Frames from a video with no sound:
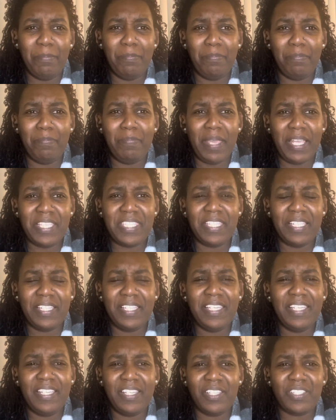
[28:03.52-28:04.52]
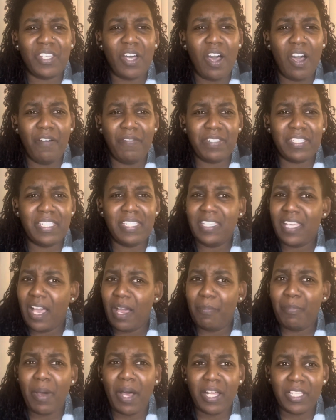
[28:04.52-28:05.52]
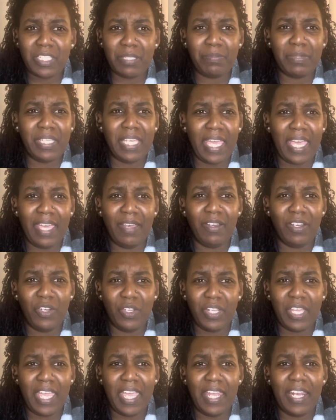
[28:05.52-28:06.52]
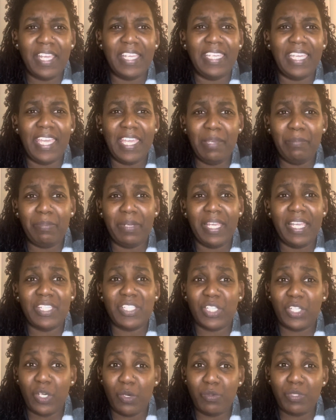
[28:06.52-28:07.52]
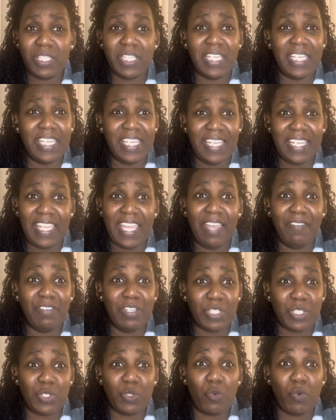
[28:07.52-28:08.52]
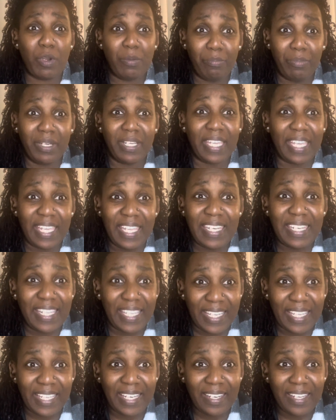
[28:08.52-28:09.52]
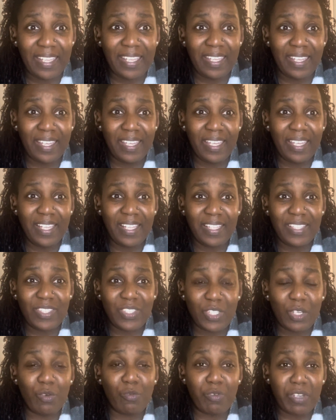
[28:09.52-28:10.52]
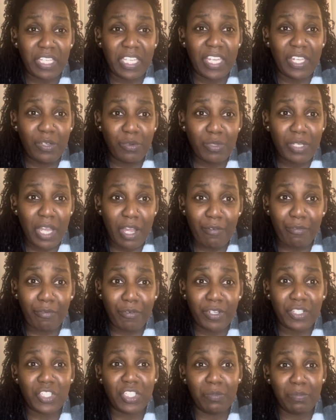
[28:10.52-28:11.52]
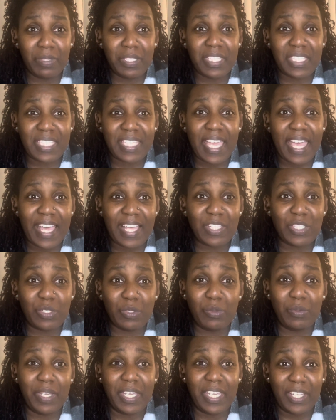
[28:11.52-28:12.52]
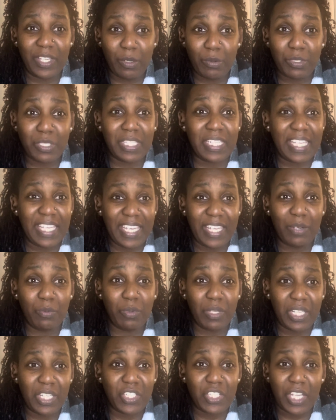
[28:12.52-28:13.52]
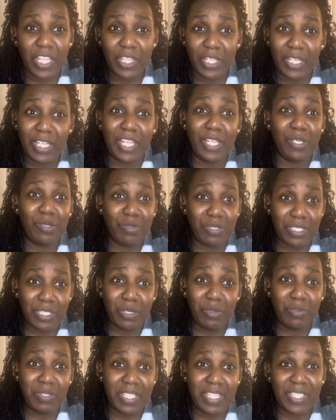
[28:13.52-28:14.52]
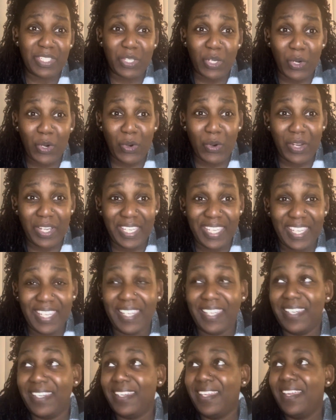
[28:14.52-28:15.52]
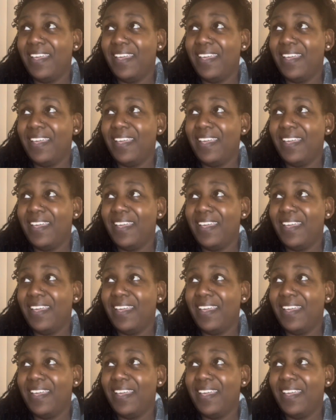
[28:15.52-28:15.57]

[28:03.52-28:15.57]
Basically, because obviously y'all possibly could have had a game plan to go to the end and have this storybook ending to rekindle y'all friendship in this castle and go to the end with each other, and you still did it to her again.